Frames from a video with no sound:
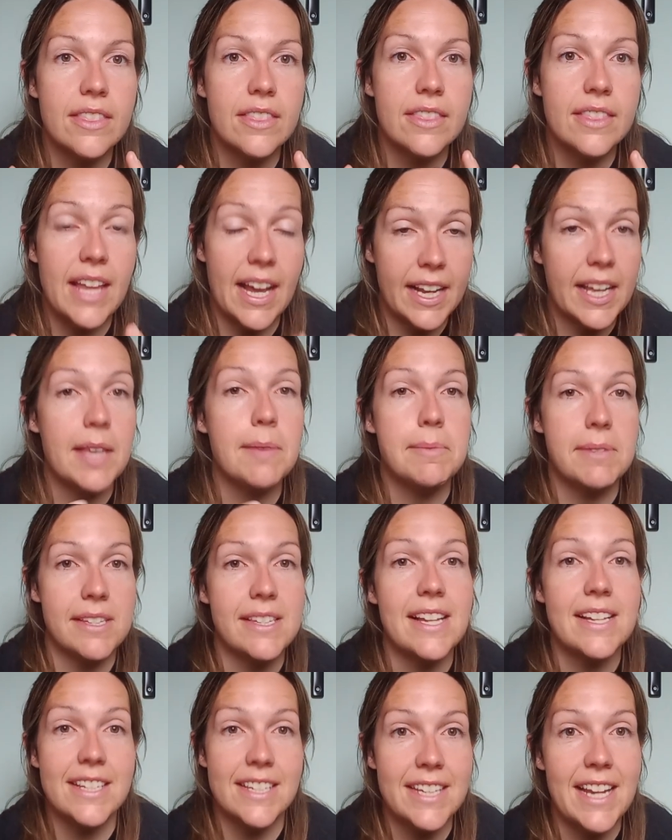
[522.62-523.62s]
that keeps us
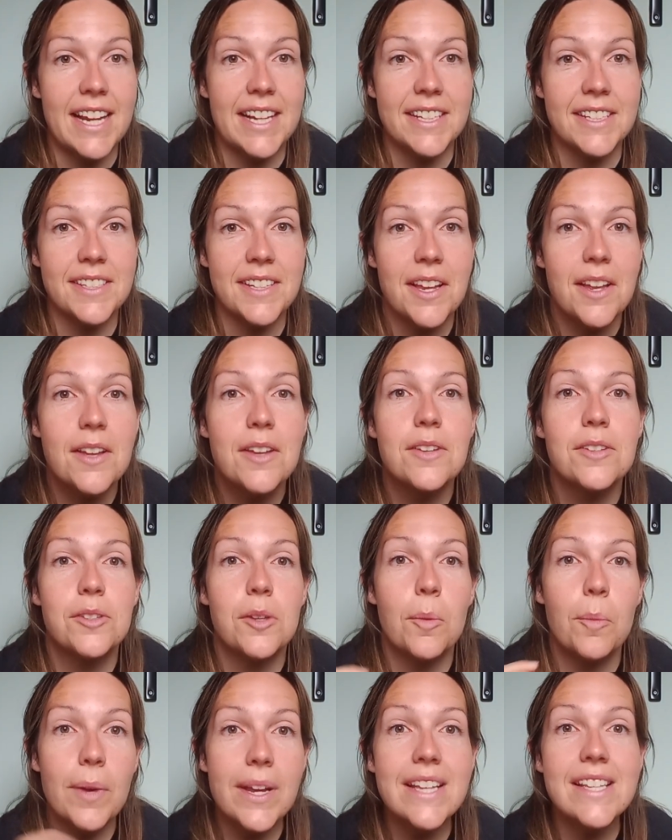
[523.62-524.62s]
entertained.
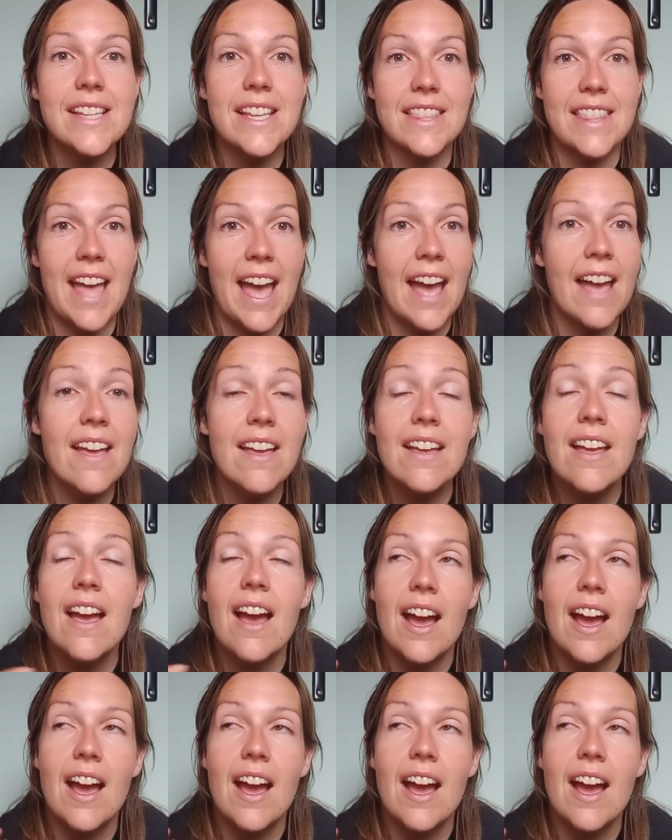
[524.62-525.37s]
So we sit there,